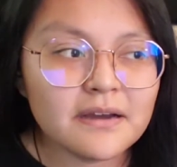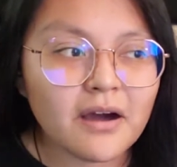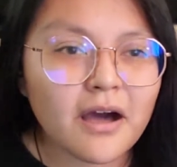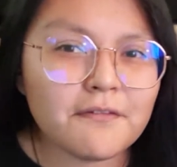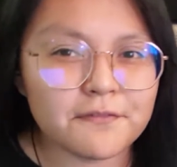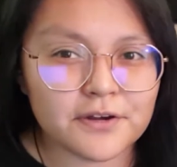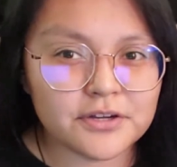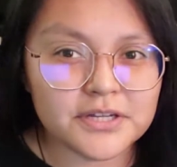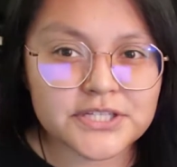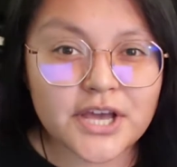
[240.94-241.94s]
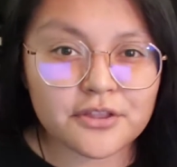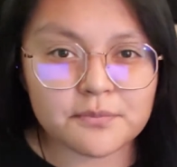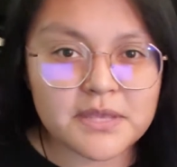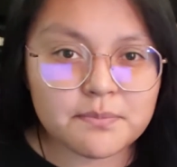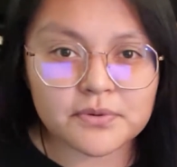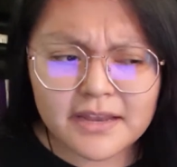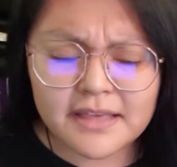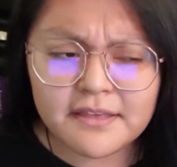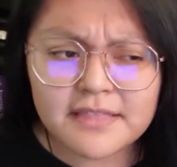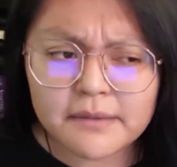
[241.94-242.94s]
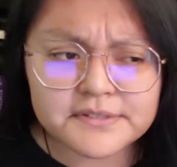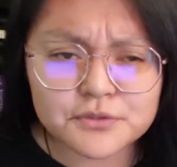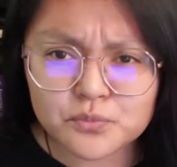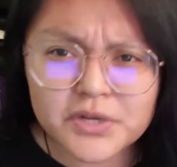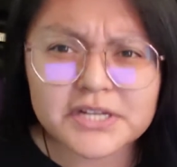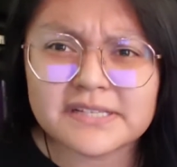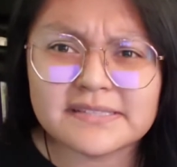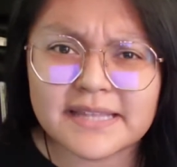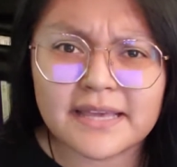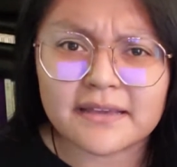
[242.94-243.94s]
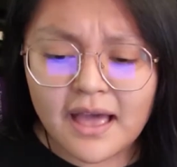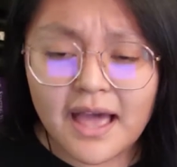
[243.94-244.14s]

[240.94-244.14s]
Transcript: offered to other people. And I think that was the weirdest thing.